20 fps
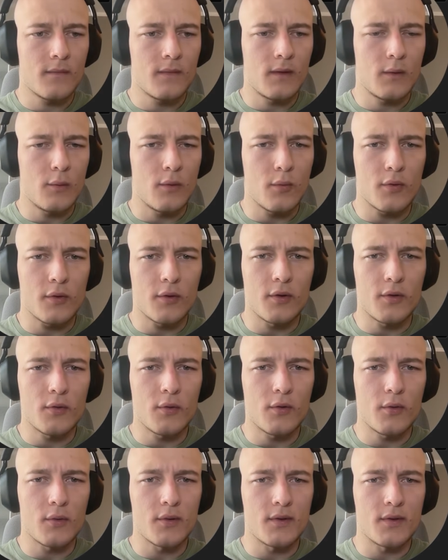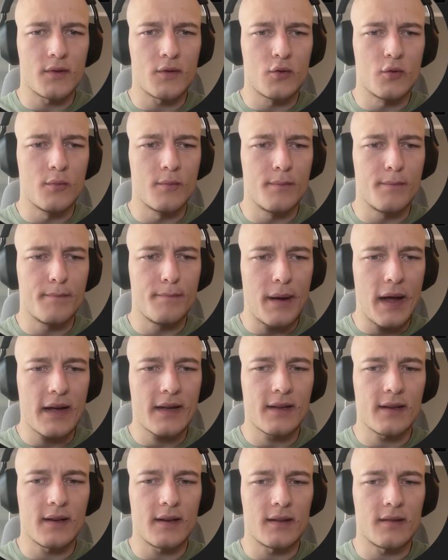What we're going to do though is zoom
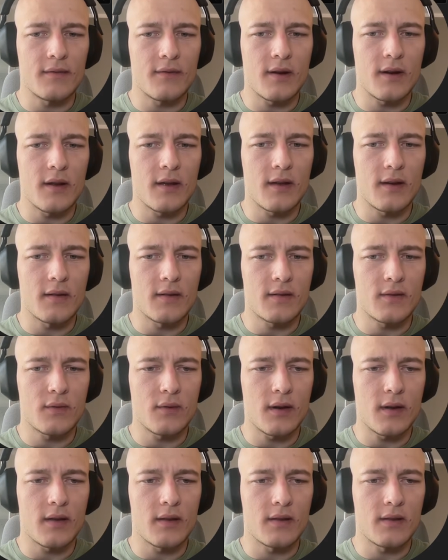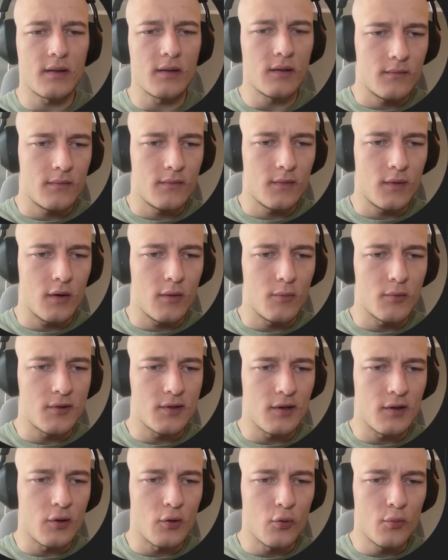back in at the very end so that it almost
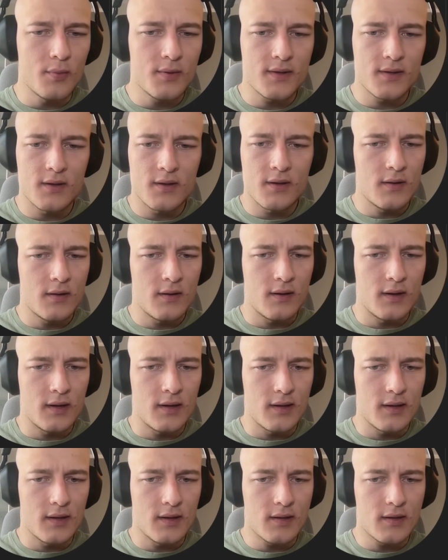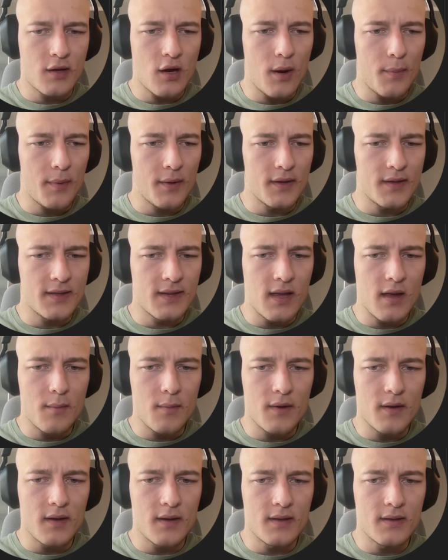loops. Let's copy the same
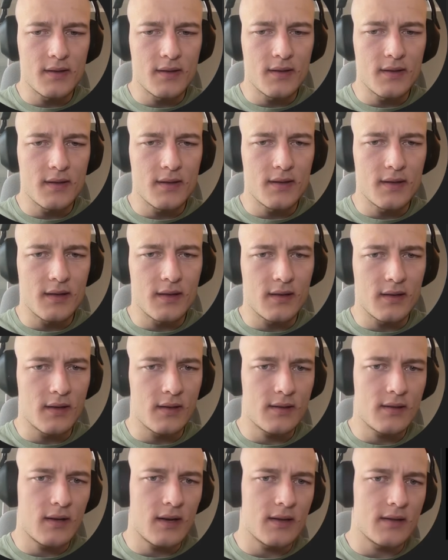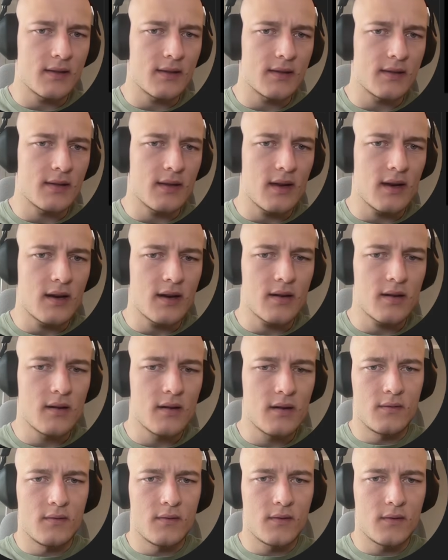easy ease as the start.
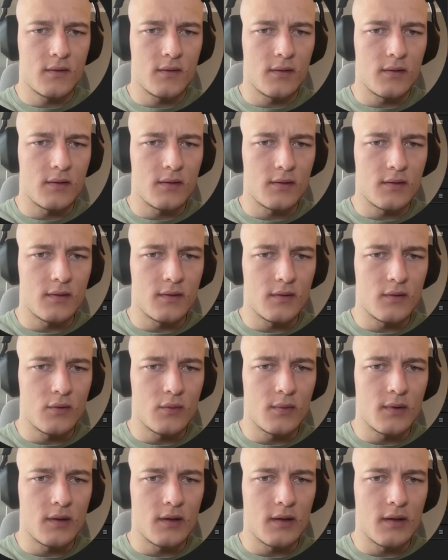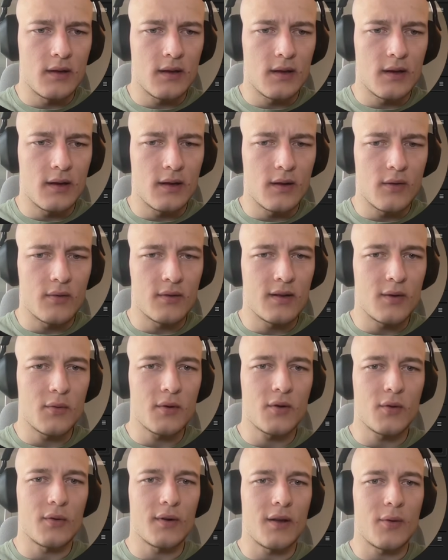So I'll zoom in and out. There we
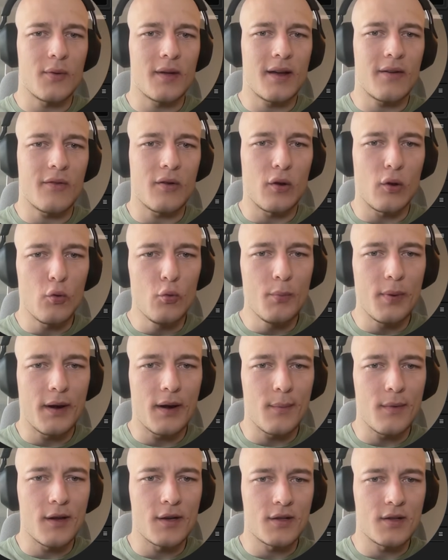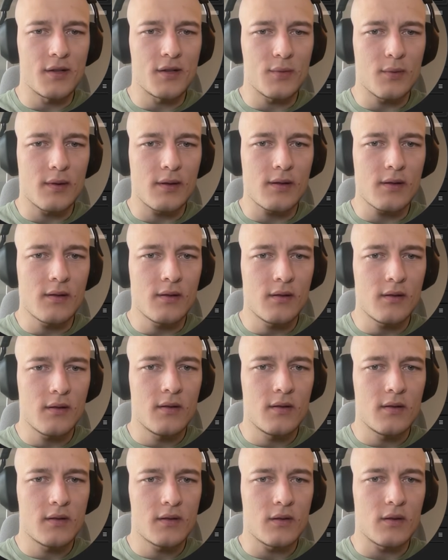go. Now we have a loop animation as well.
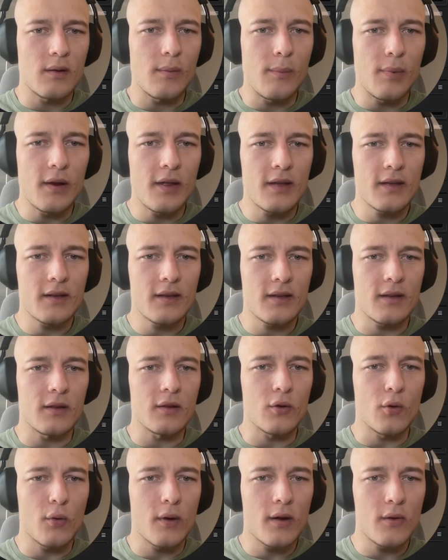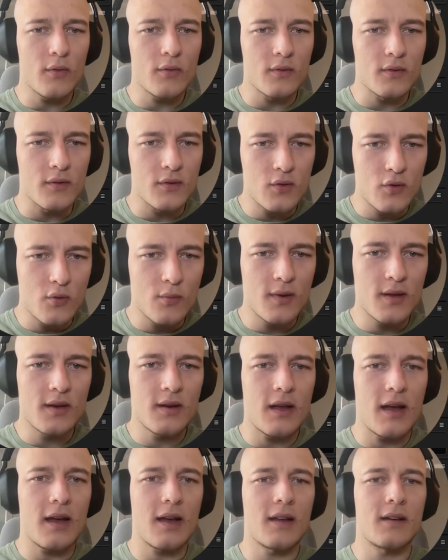So it'll blink, it'll go out, zoom
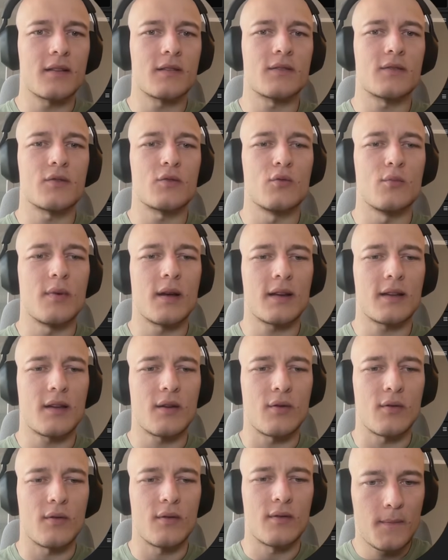in, and zoom back out.